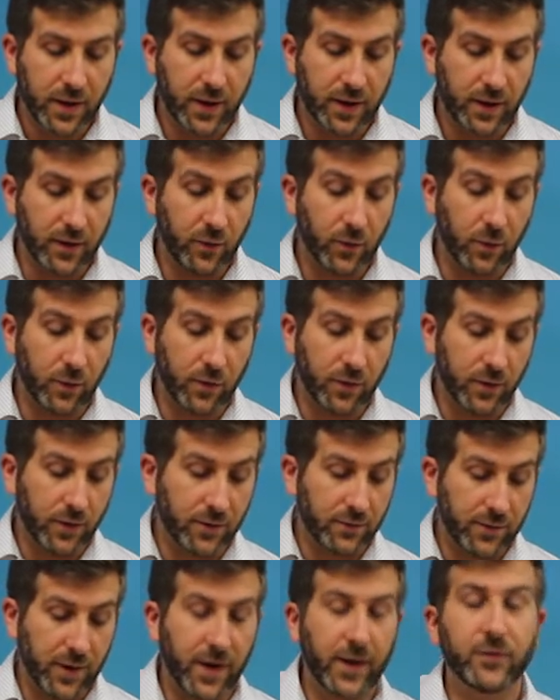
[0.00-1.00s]
Uh,
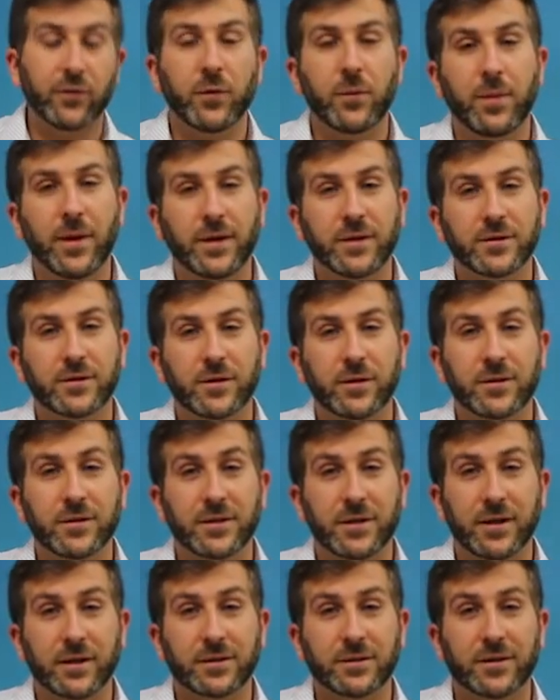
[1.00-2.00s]
or I have some paint stir
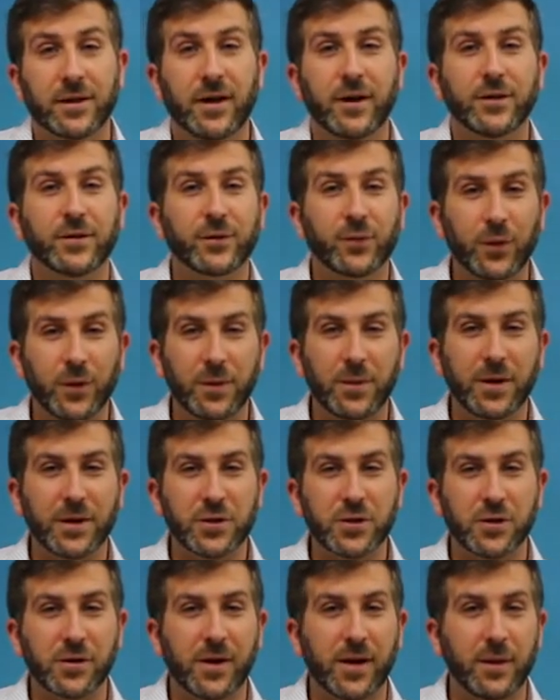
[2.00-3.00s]
sticks. I just want to make
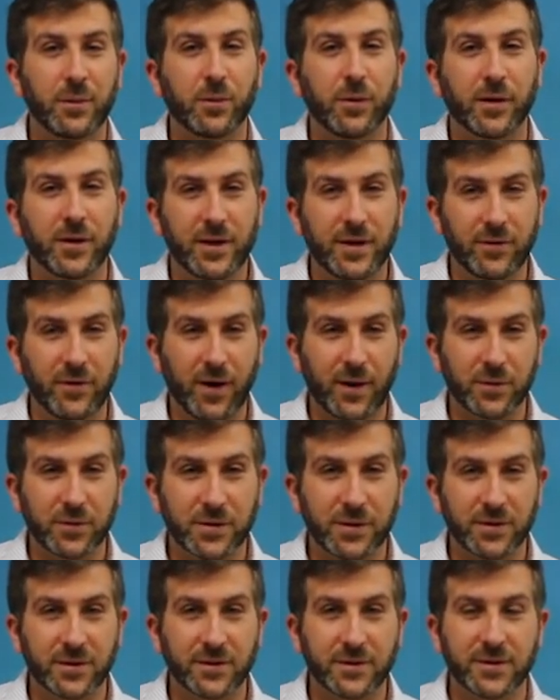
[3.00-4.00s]
sure I had plenty of
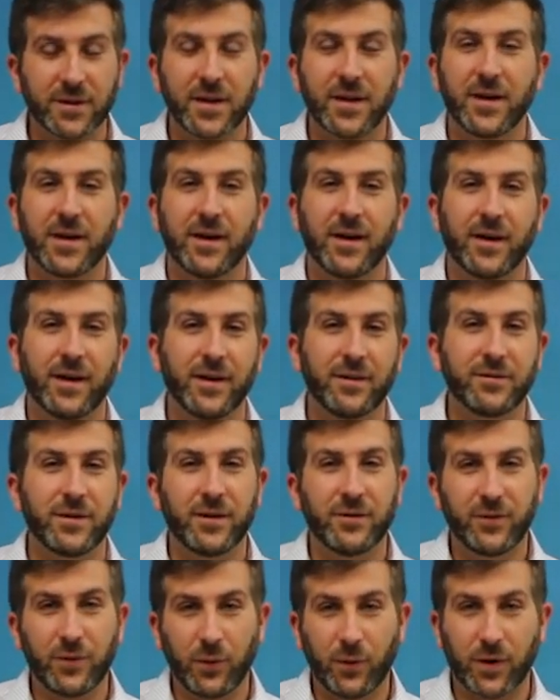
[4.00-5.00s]
options. Uh, if
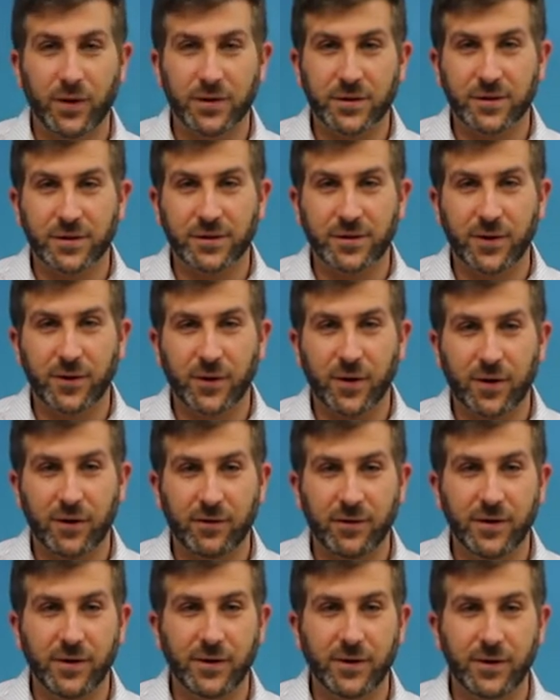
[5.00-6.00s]
any of you watched the sail
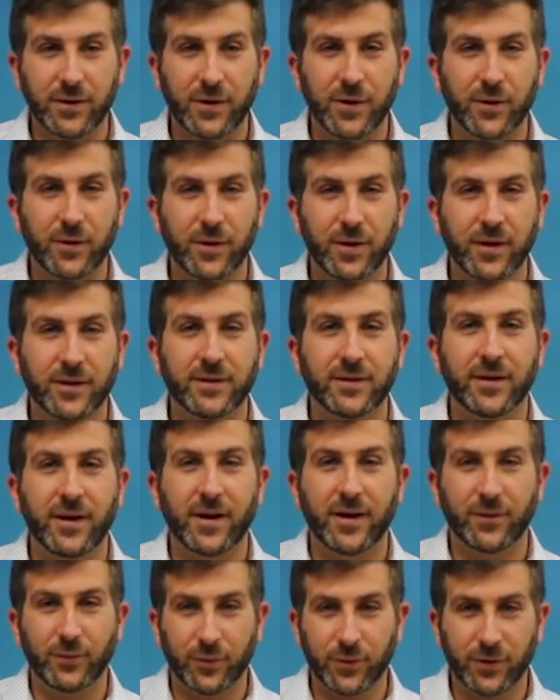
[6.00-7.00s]
car video, you know that
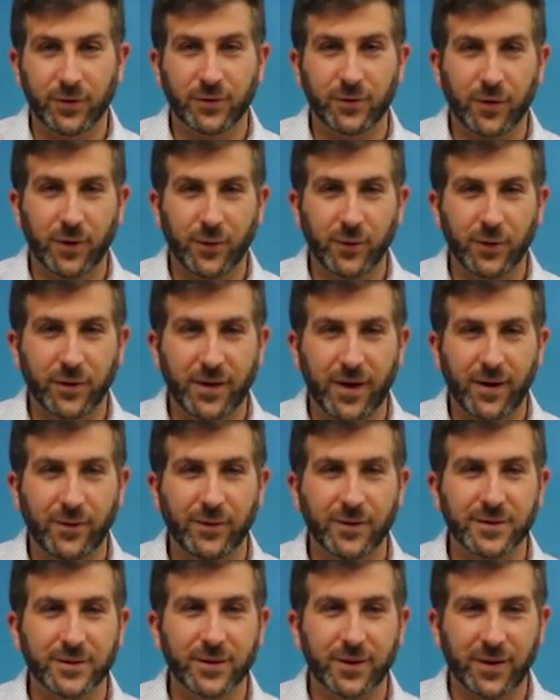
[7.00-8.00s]
I really struggle with
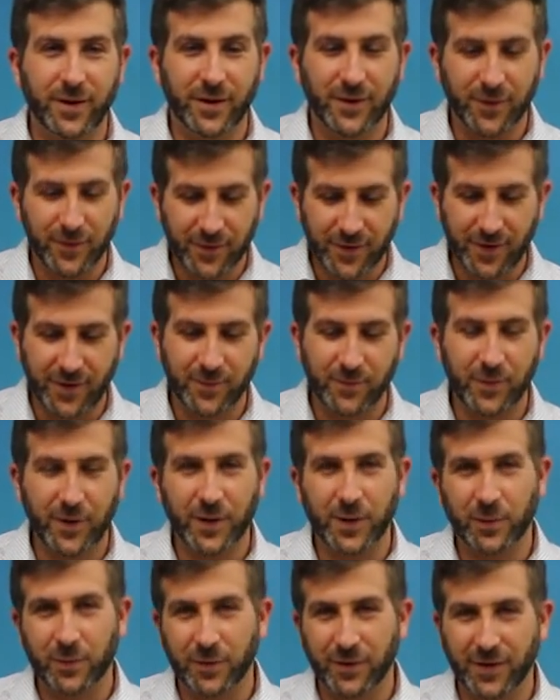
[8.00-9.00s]
that one. So I thought, okay, I'm
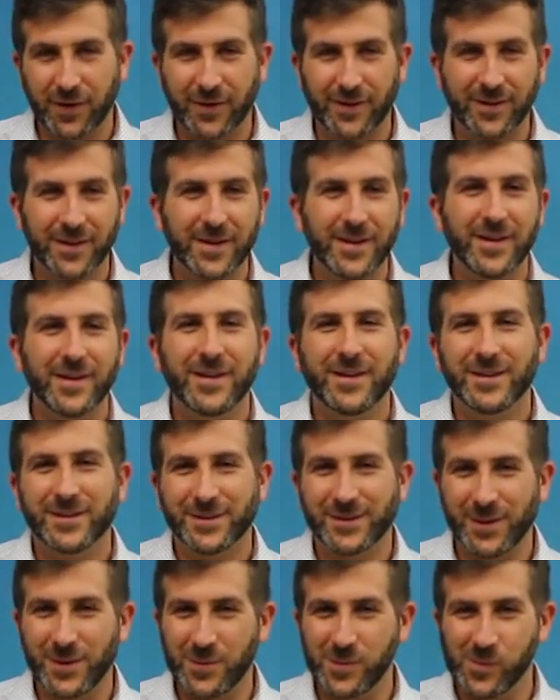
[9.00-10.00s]
going to bring
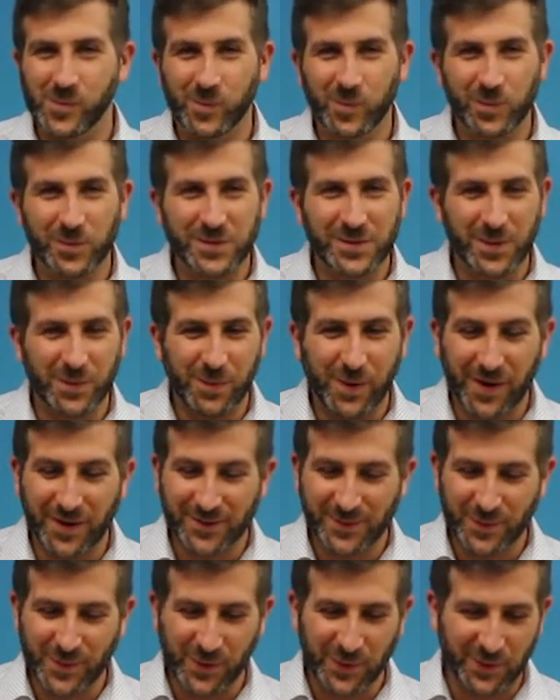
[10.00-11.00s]
some some
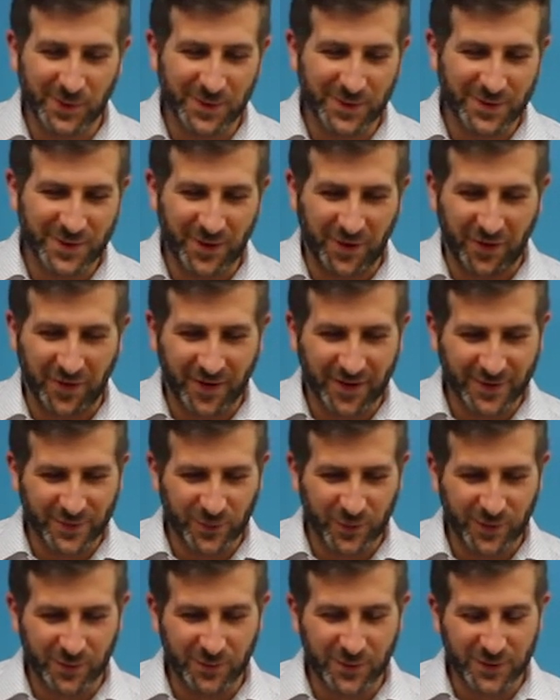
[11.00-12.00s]
possibilities here in
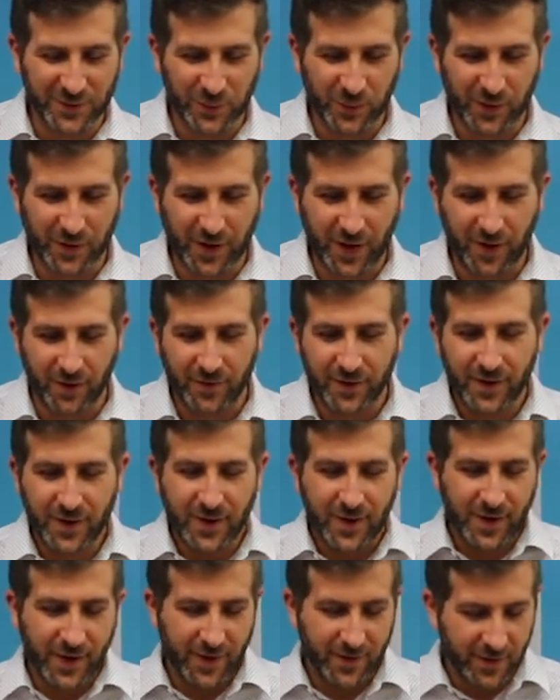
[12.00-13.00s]
case one of them doesn't work out.
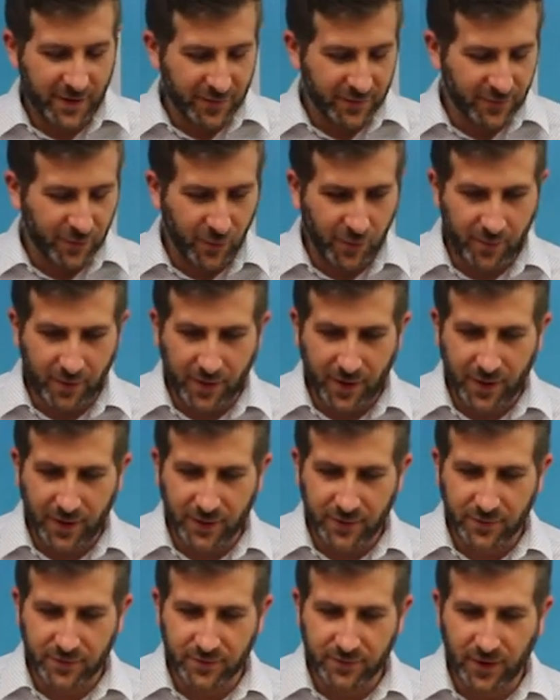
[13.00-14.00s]
And then for
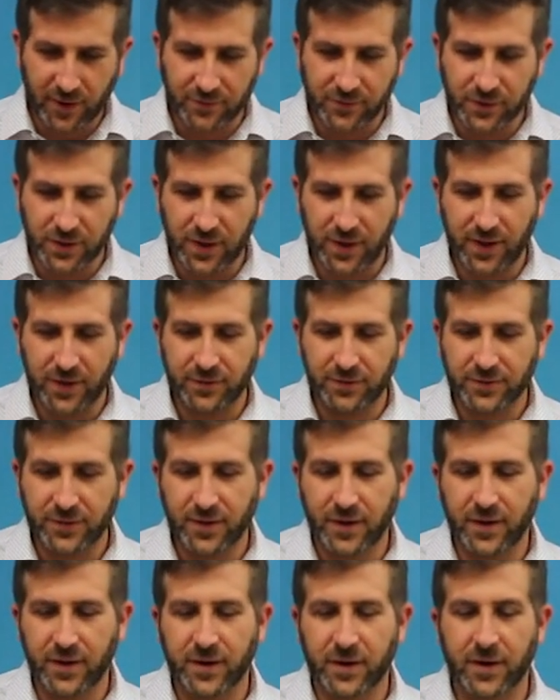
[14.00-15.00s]
my drive shaft,
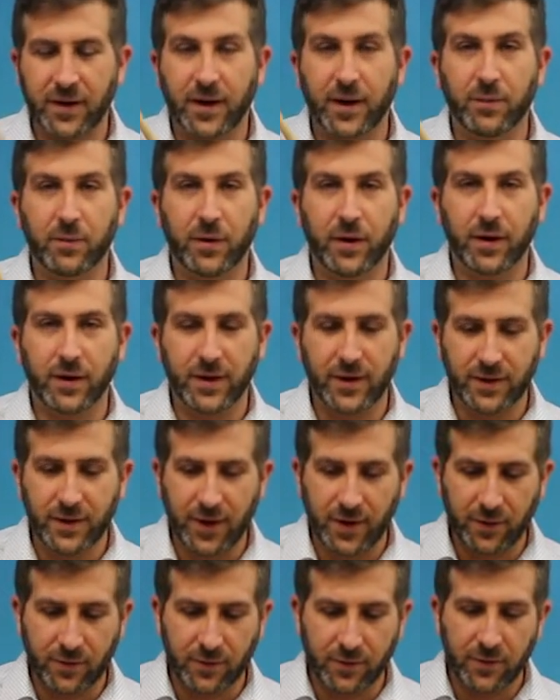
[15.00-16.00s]
uh, I brought a
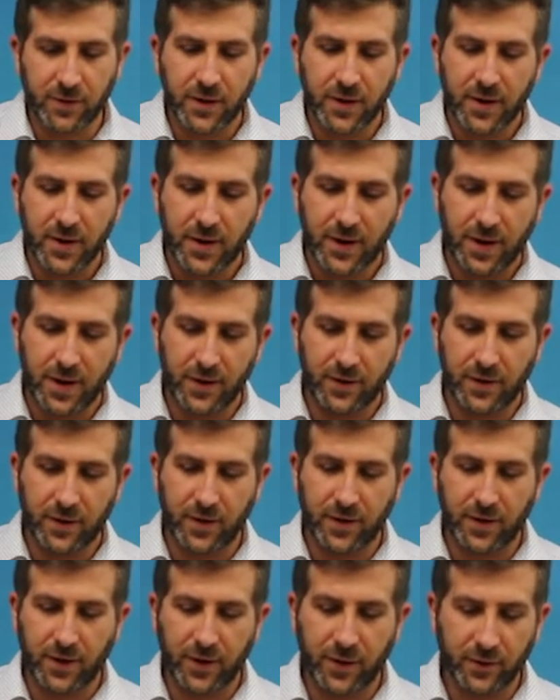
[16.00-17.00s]
dowel and
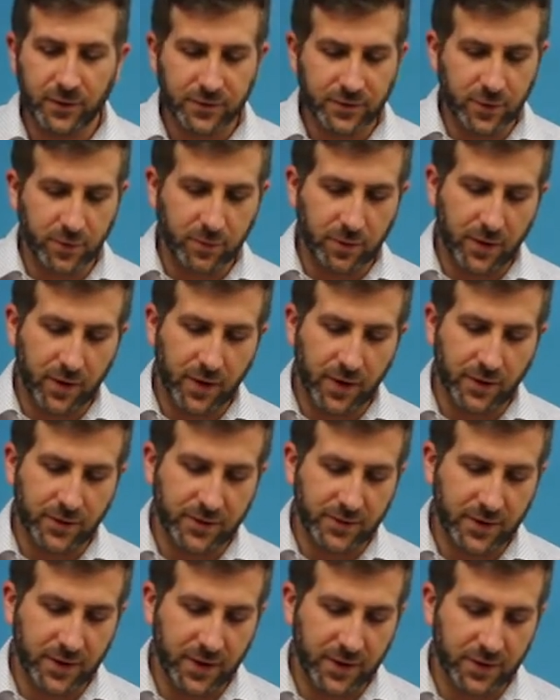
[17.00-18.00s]
then I also
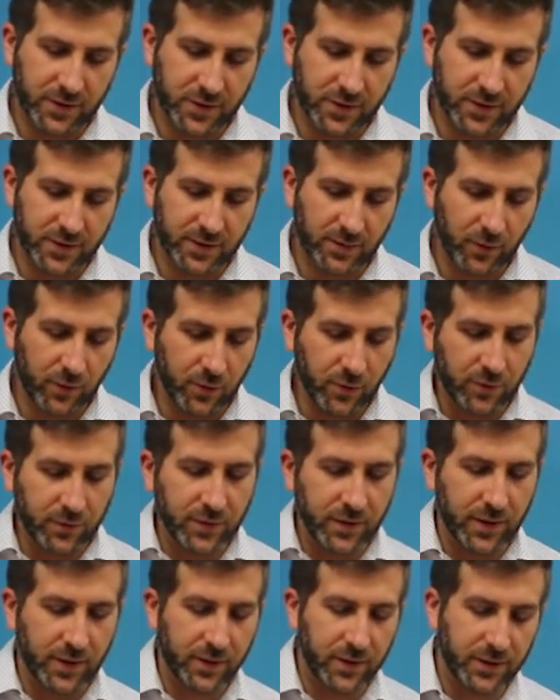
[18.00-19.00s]
brought uh, just some
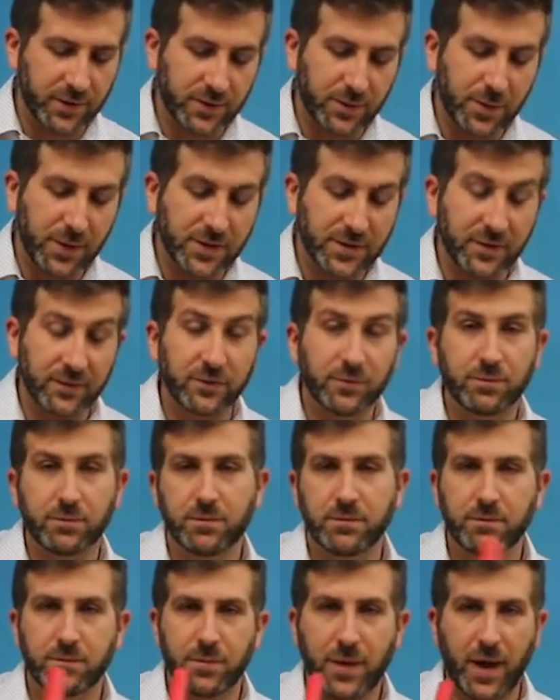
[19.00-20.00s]
old, uh, that's a piece of
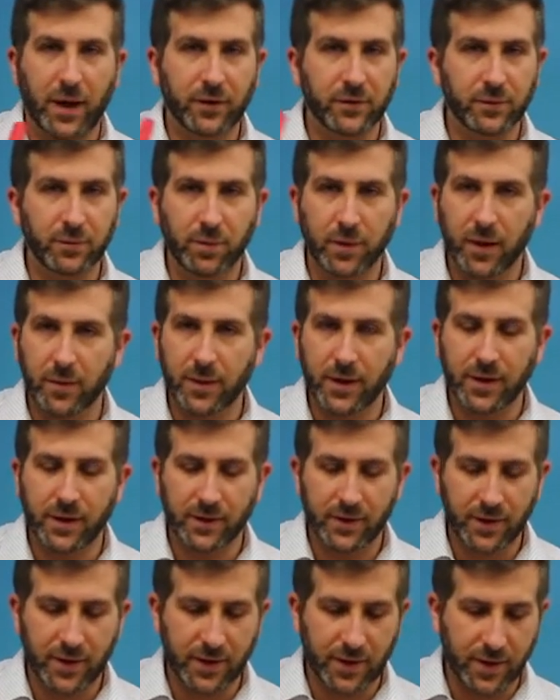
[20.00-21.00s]
Pex
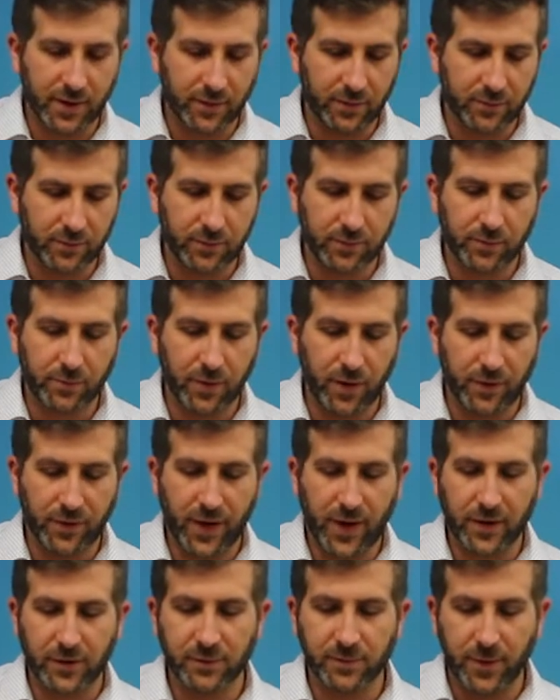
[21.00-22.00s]
Plumbing, and I brought
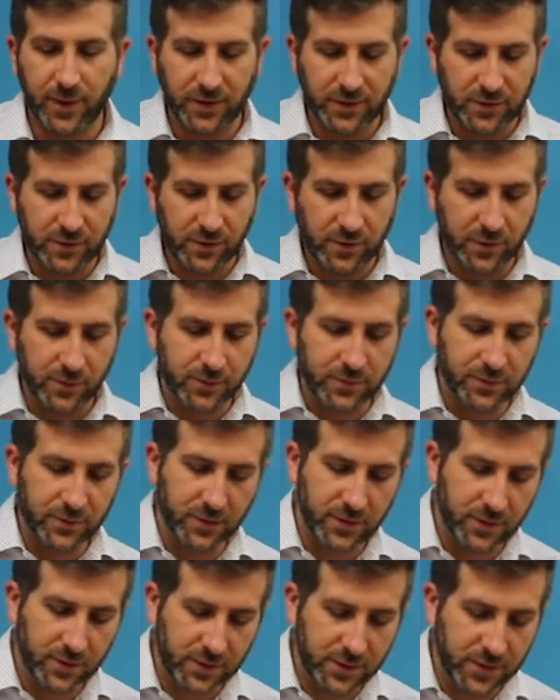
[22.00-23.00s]
that as my tube
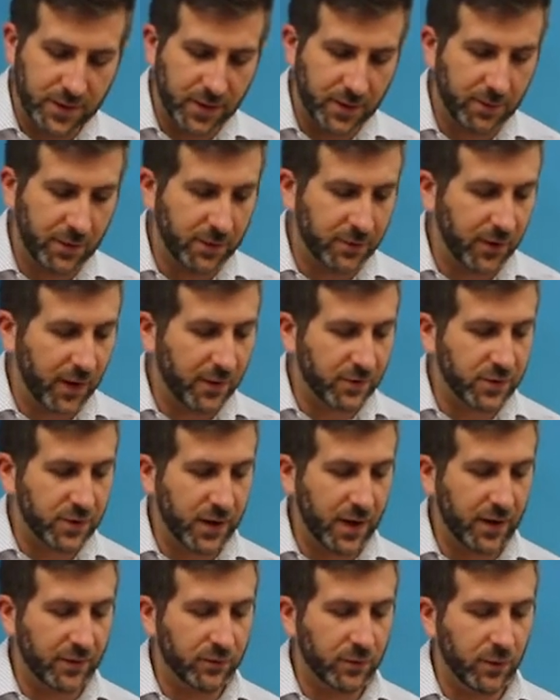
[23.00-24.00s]
so that uh, my drive
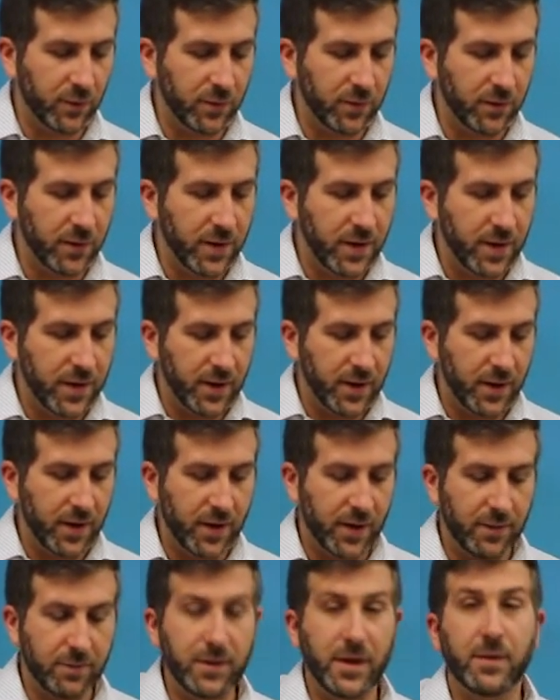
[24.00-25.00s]
shaft will
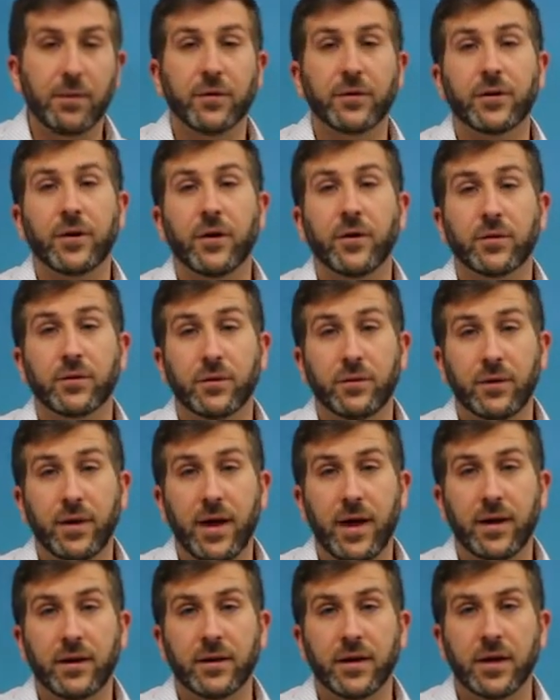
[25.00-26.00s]
uh, be able to go through
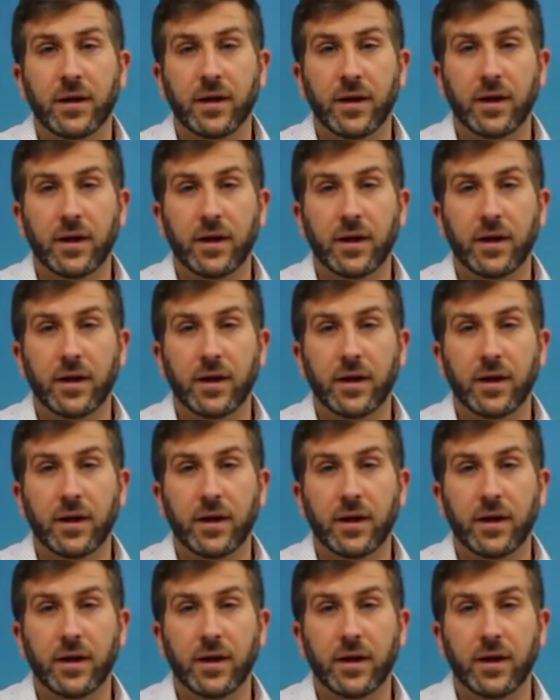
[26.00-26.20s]
that.